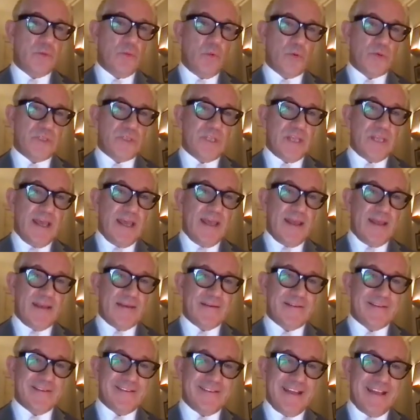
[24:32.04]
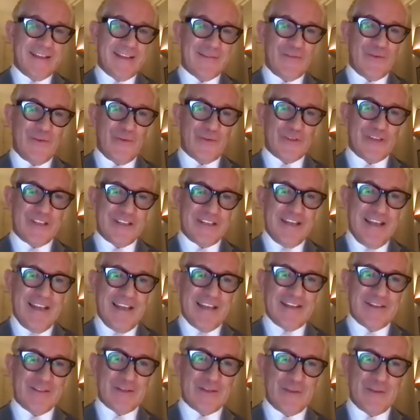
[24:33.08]
towards the end. And that, of course, has
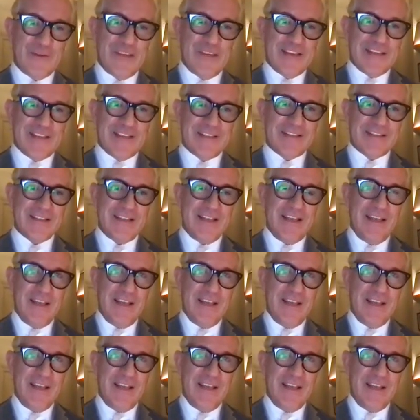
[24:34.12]
led to his